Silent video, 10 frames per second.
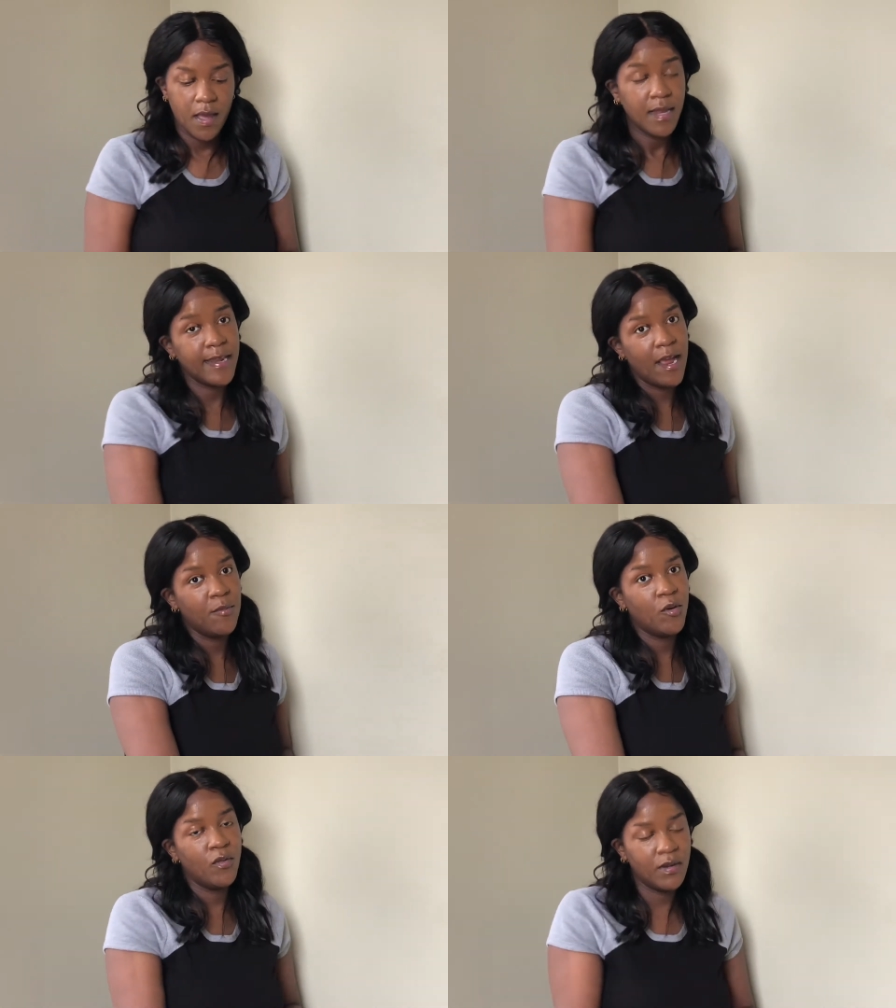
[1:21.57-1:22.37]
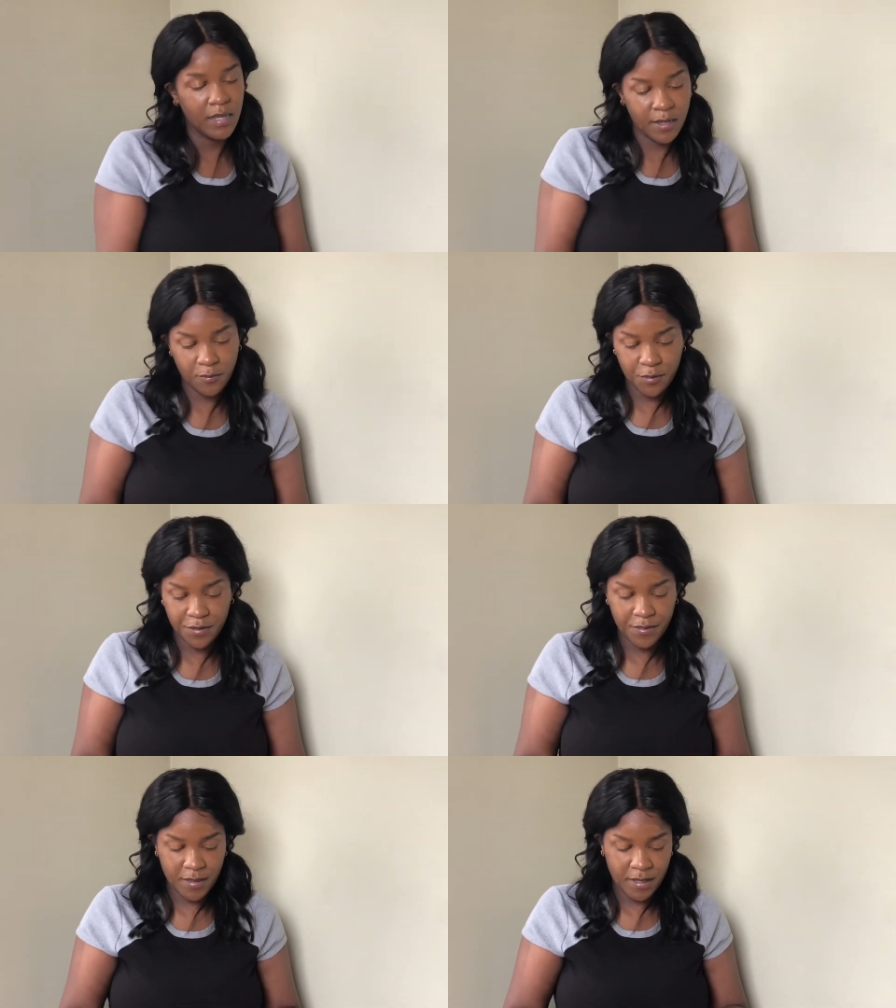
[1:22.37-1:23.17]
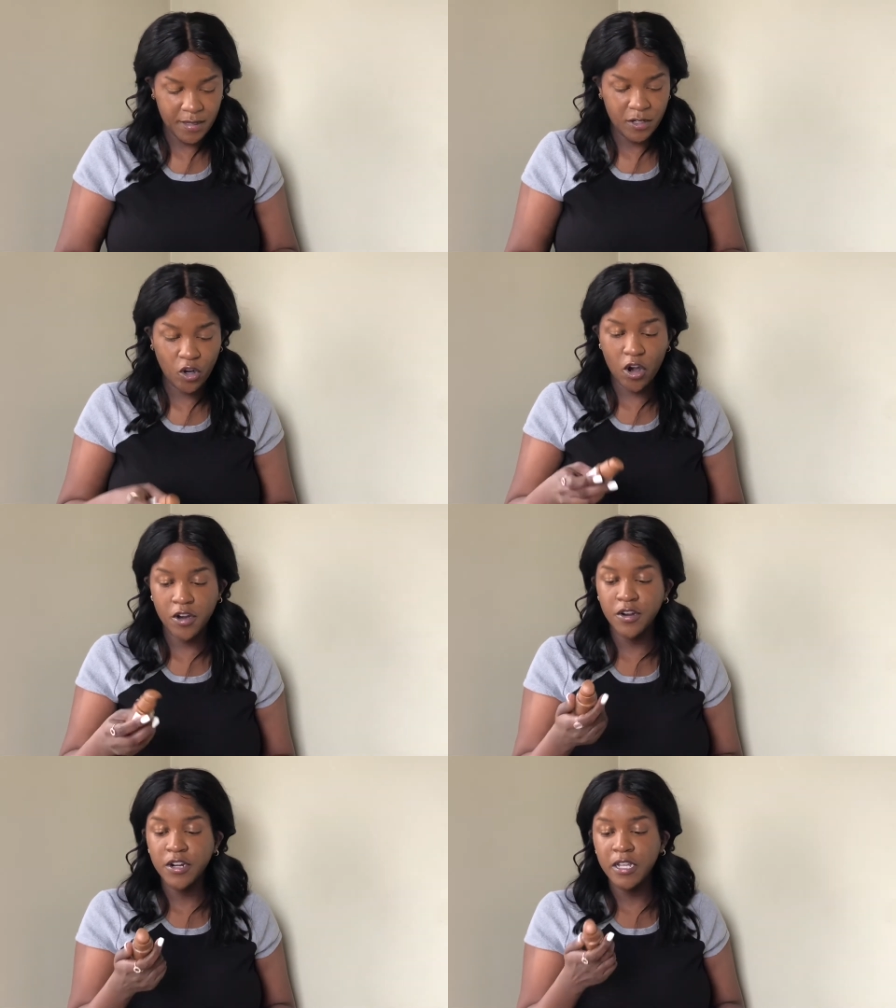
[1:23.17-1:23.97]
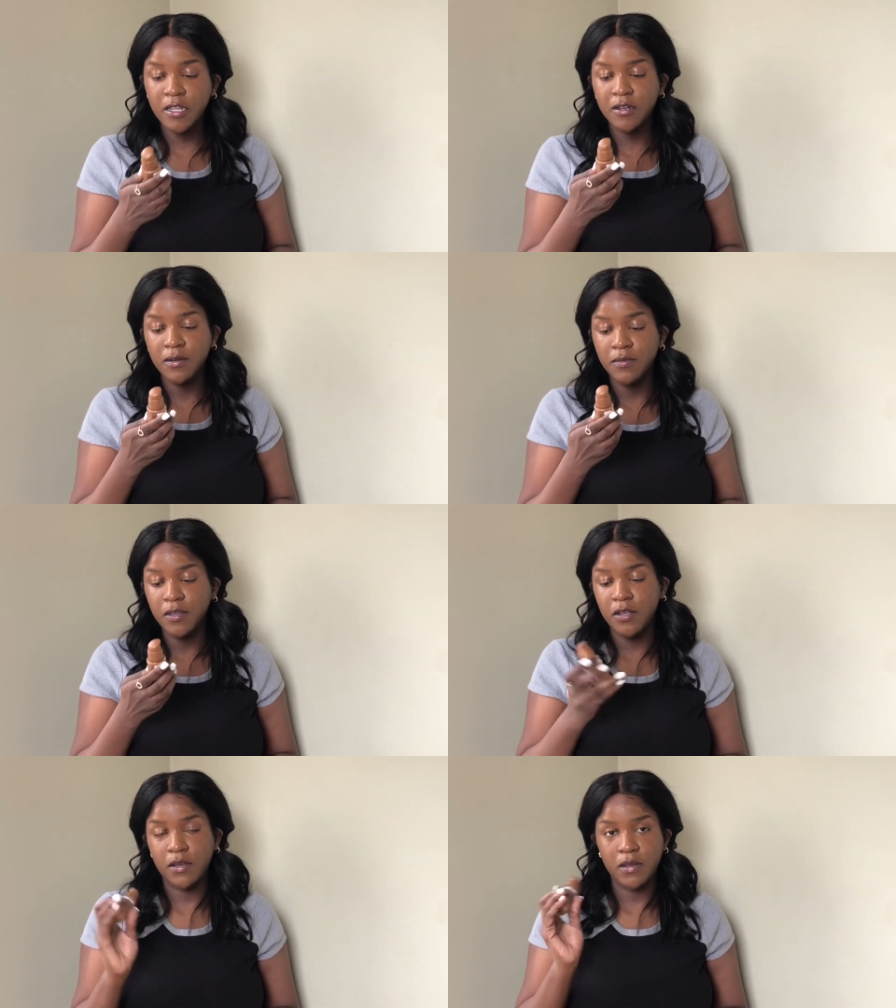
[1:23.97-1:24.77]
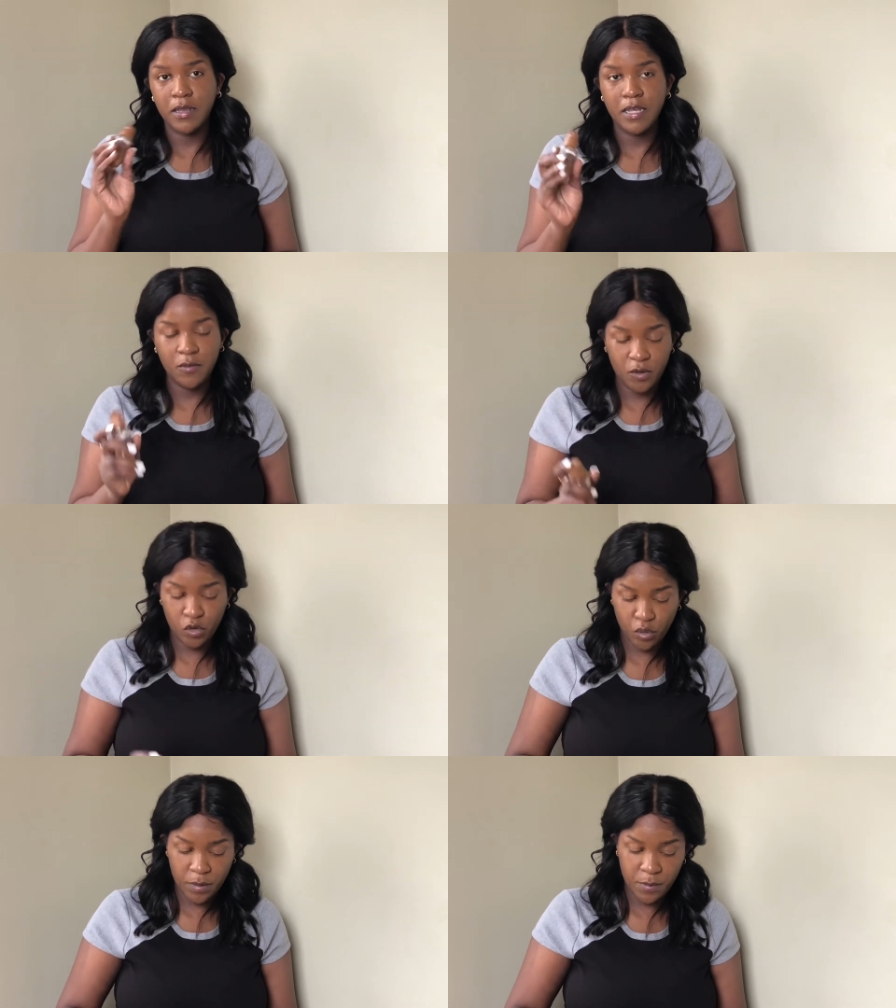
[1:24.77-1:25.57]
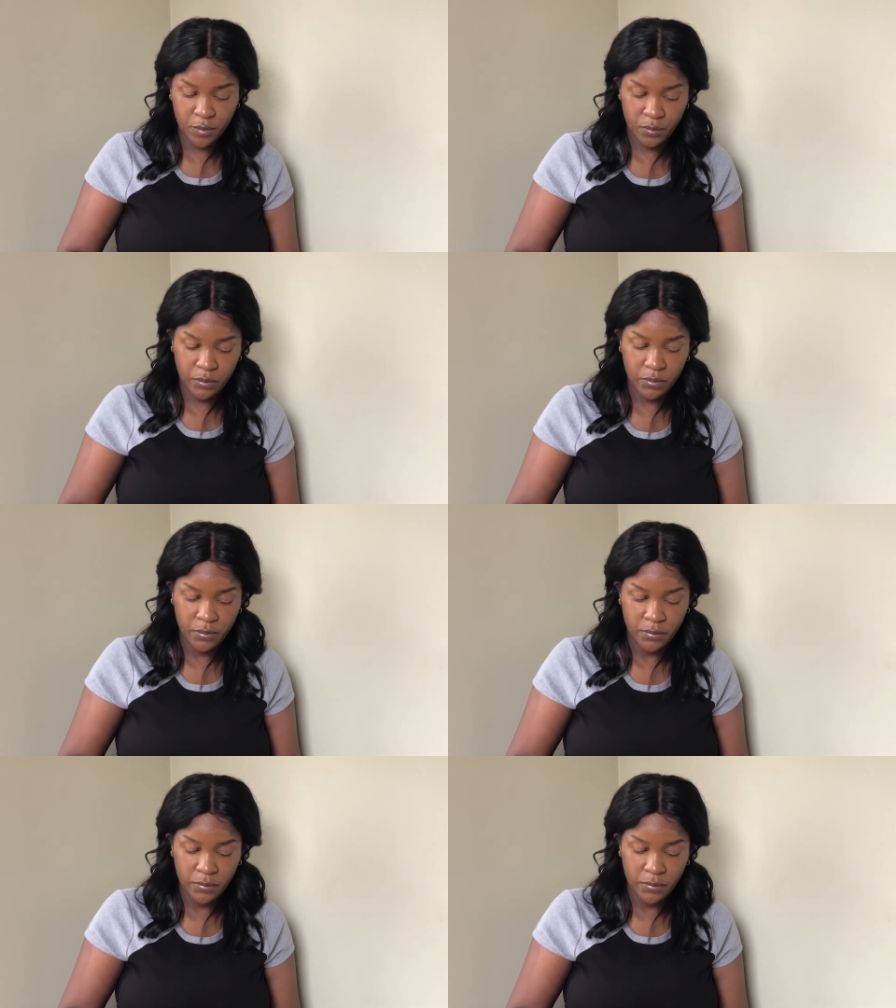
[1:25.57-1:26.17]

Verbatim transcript: Now I'm going in with the darker color, the Liquid Dream Mousse,